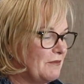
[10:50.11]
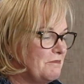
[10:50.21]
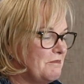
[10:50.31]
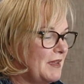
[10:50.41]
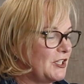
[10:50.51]

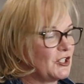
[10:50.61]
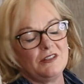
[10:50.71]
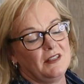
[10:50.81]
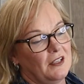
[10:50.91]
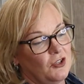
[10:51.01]

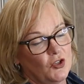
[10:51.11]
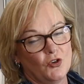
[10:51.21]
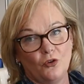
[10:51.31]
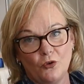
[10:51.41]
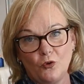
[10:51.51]
mention that
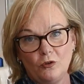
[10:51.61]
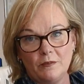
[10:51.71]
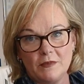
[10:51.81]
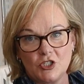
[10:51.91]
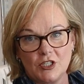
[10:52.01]
not all
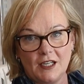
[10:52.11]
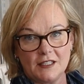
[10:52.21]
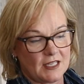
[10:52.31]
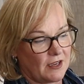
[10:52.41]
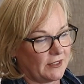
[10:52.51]
the
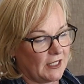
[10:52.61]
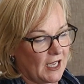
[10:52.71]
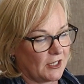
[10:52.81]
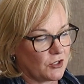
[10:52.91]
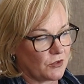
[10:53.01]
machines have a
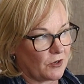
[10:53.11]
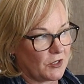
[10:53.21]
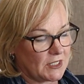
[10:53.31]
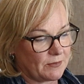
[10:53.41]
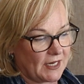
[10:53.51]
large
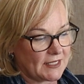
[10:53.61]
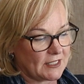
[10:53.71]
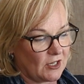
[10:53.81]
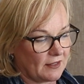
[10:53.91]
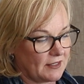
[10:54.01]
throat
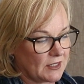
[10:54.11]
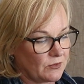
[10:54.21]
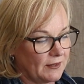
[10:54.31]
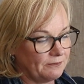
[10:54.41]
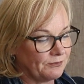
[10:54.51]
space like this
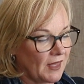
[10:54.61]
one.